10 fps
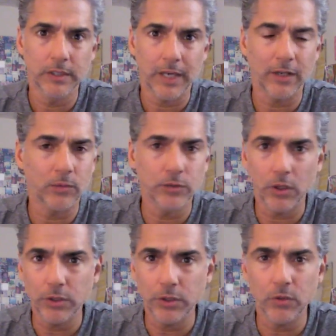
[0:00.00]
I don't
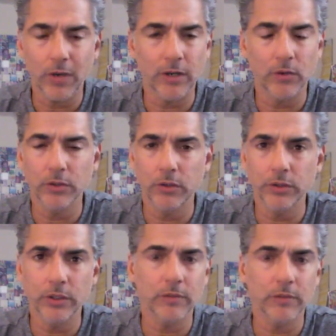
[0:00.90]
know you. I don't know
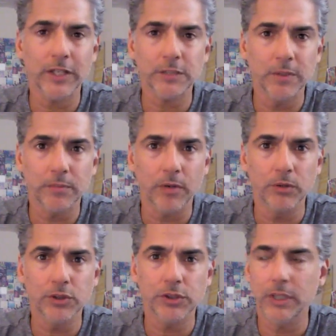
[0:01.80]
your investment
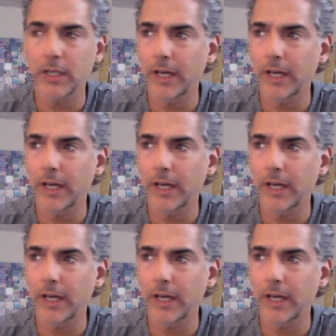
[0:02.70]
approach.